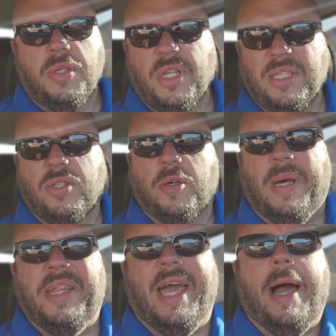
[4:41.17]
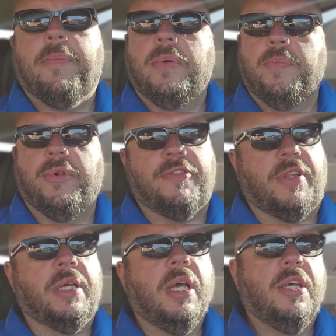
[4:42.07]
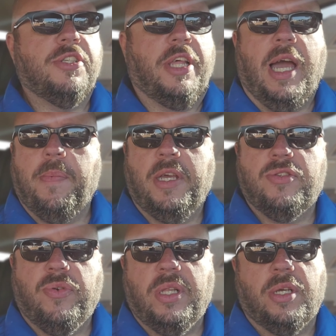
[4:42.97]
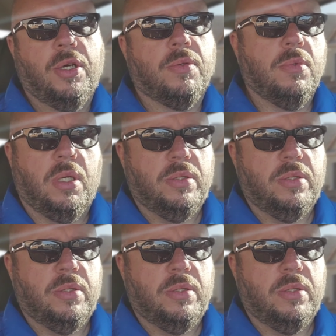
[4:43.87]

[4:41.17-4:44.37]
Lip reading: So let's talk about the app briefly. So the app is really good.